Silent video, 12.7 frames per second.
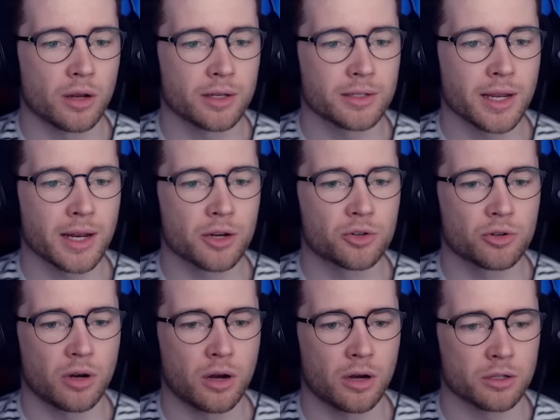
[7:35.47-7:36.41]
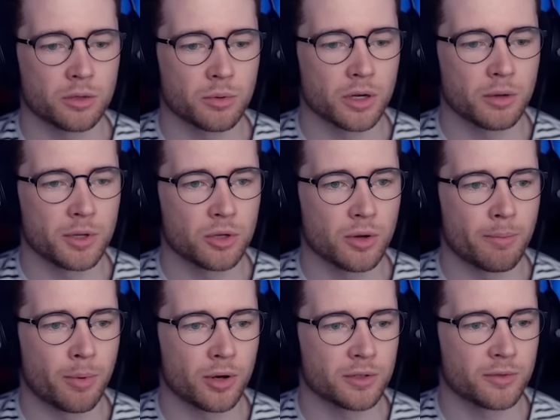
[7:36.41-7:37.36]
Let's take an extra heart because we're going to be doing
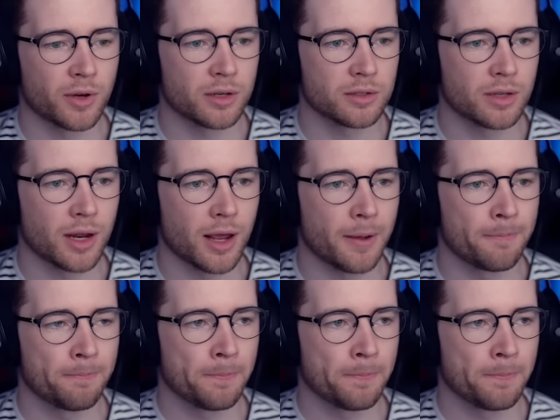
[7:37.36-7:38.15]
boss fights today.